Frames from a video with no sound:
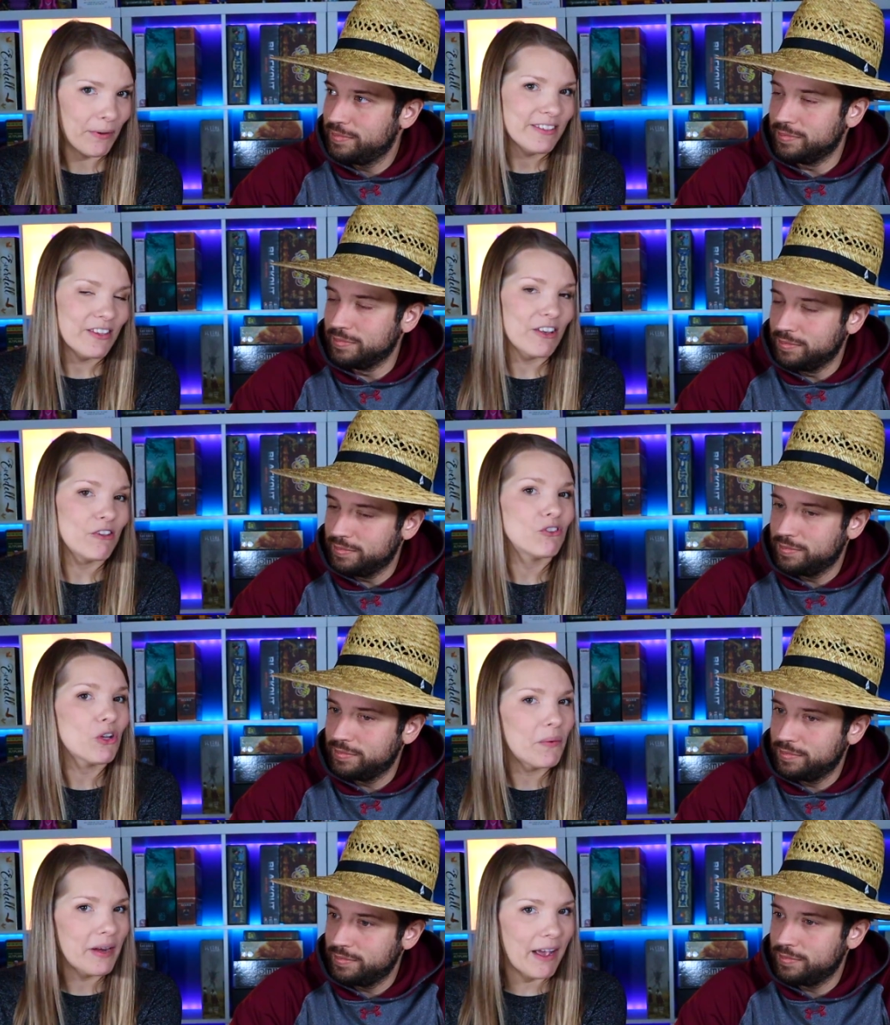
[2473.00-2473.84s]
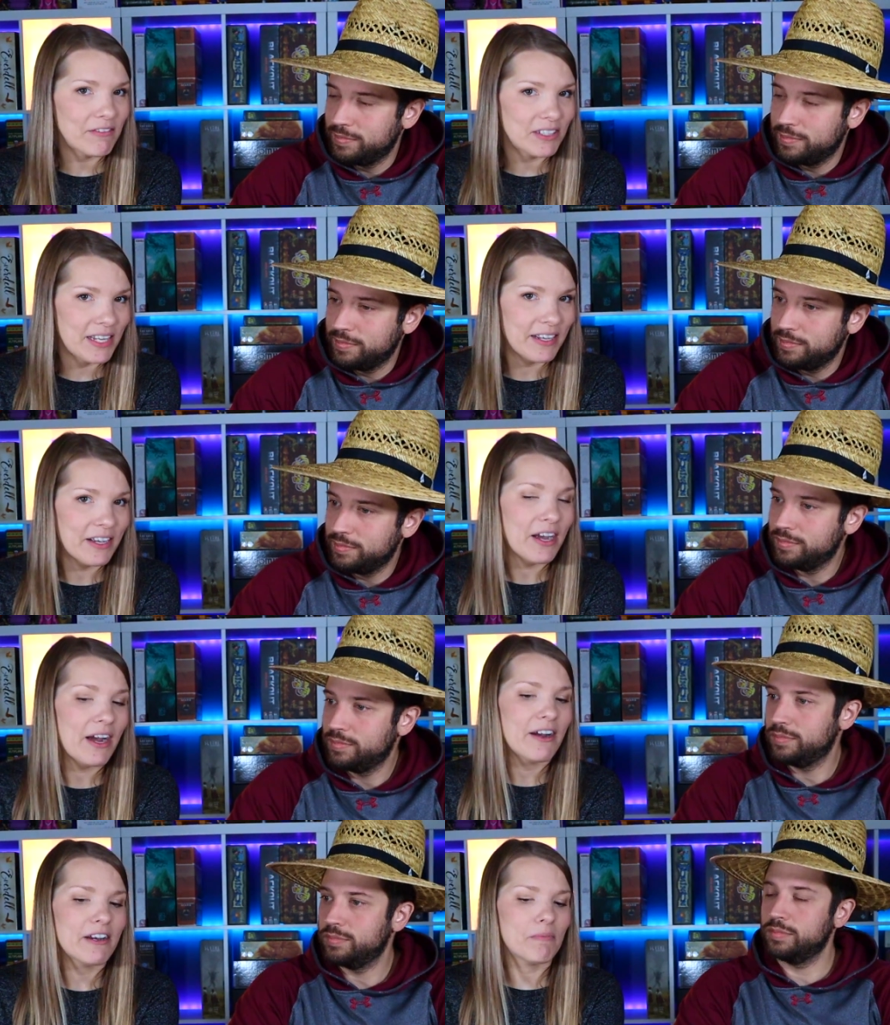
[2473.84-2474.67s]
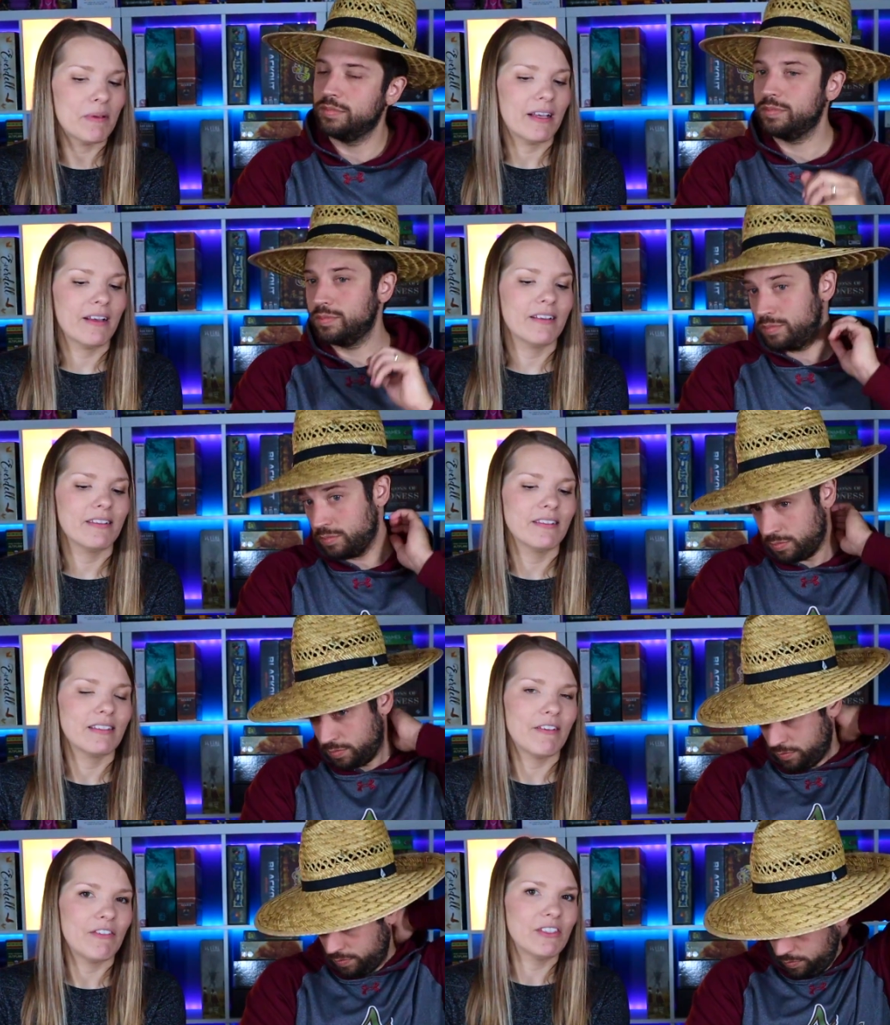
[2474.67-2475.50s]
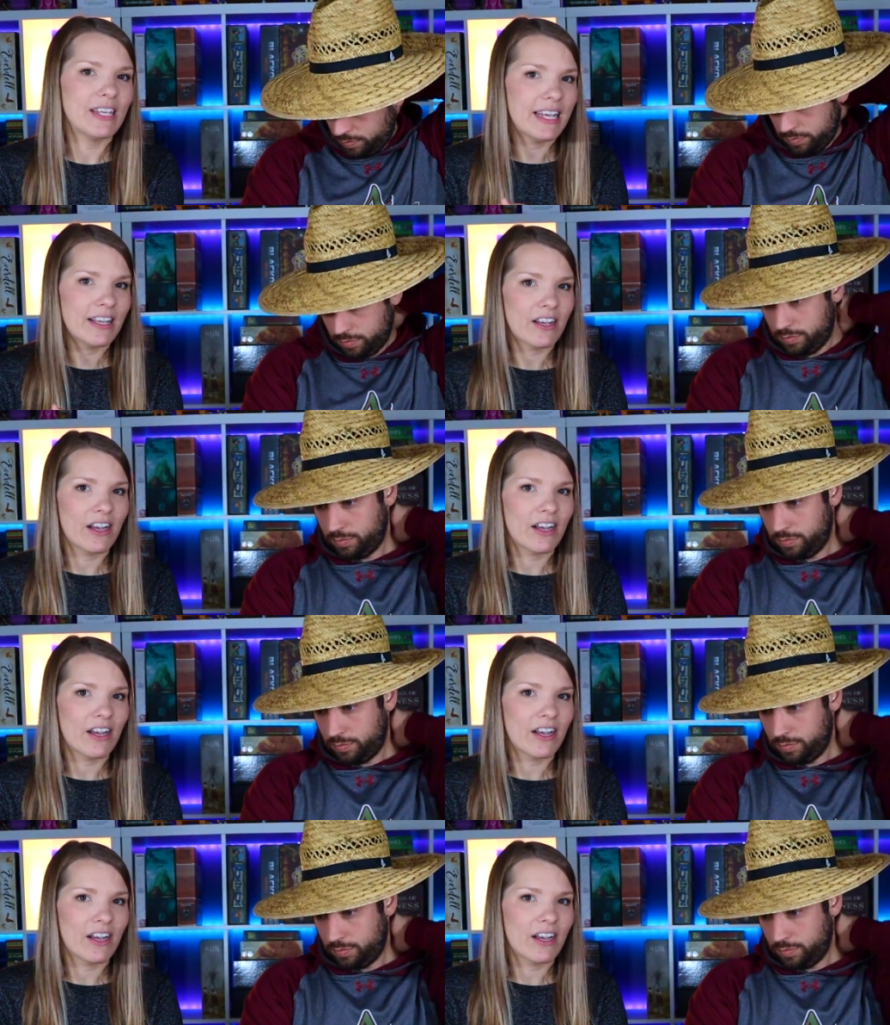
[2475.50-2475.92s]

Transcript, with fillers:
Speaker 1: mm-hmm. so that you don't have to take a card, because if you take a